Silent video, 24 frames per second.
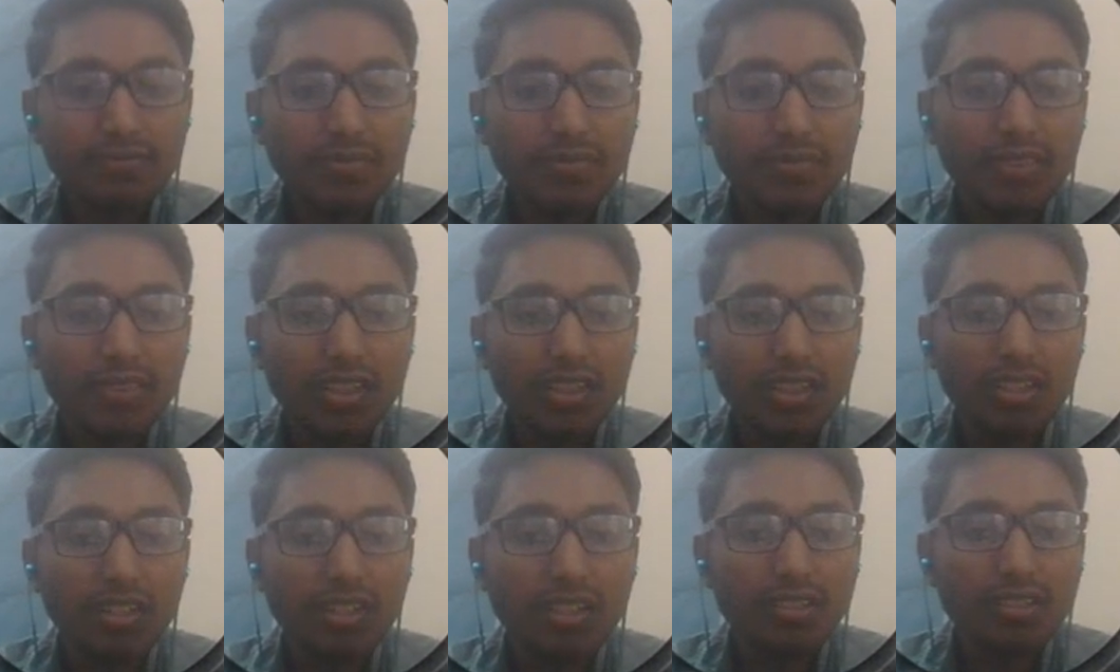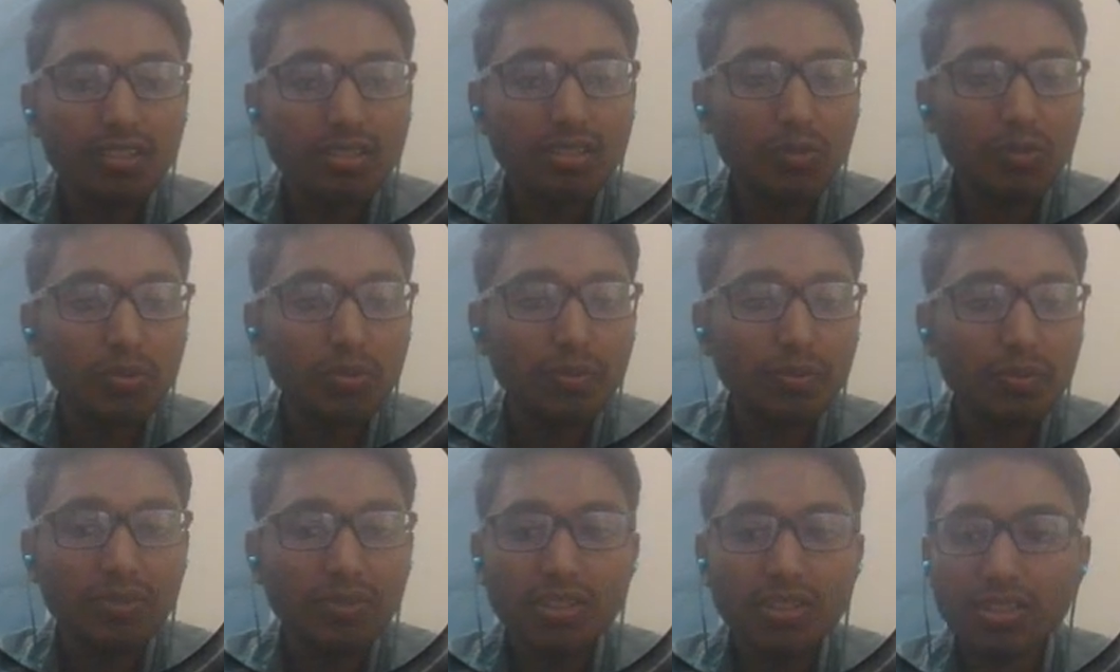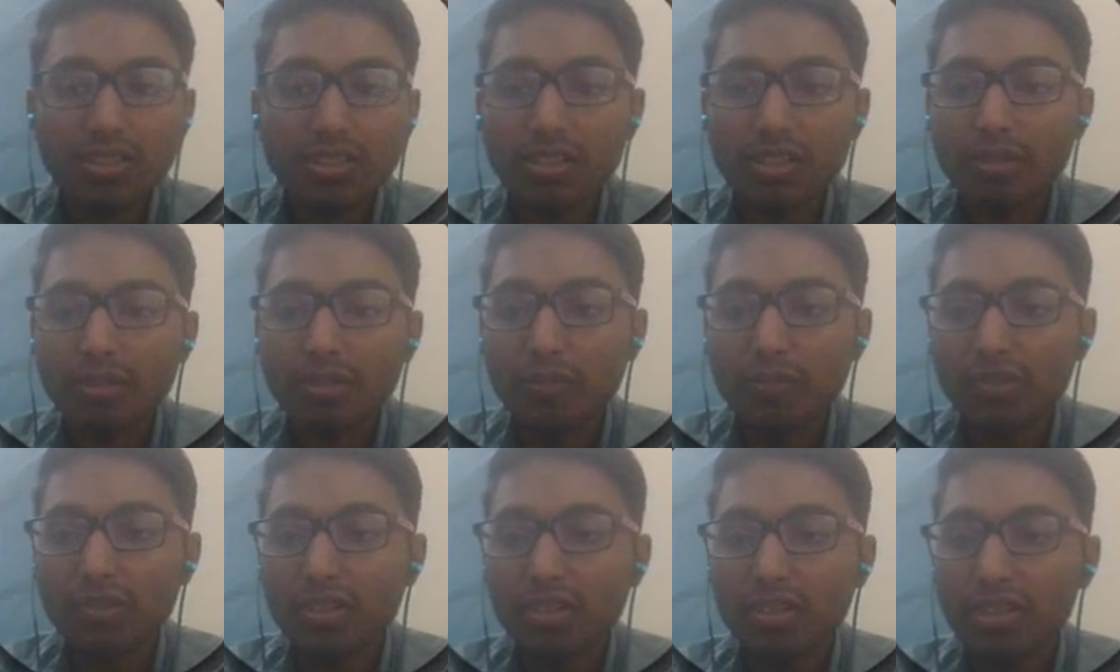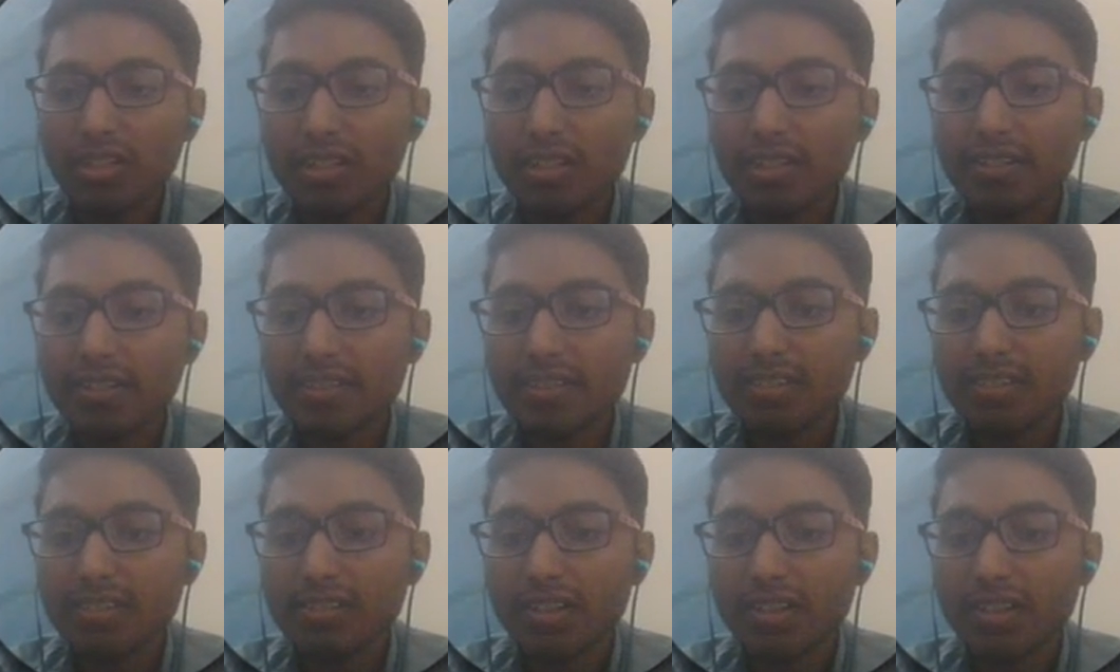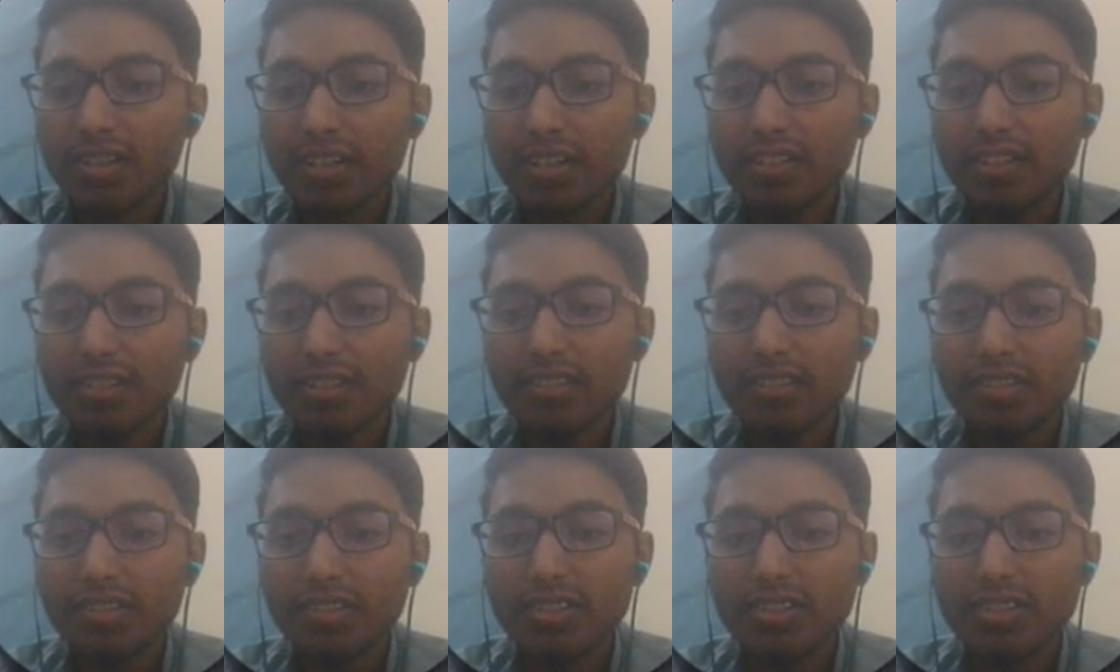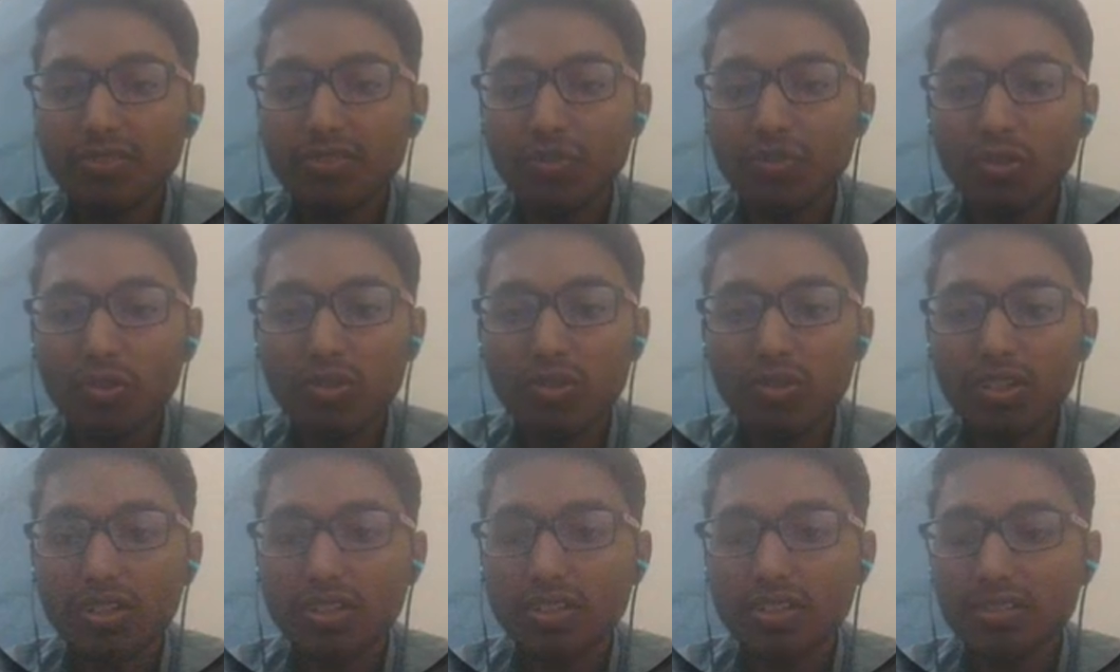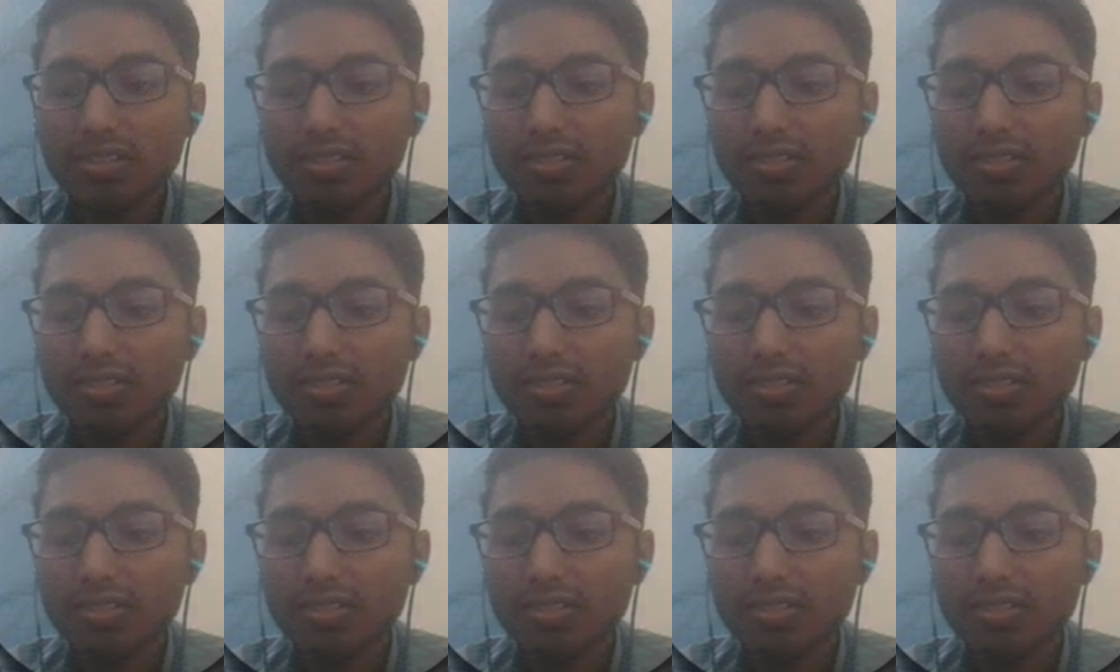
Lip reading: there are some of the features like transaction ID is fraud,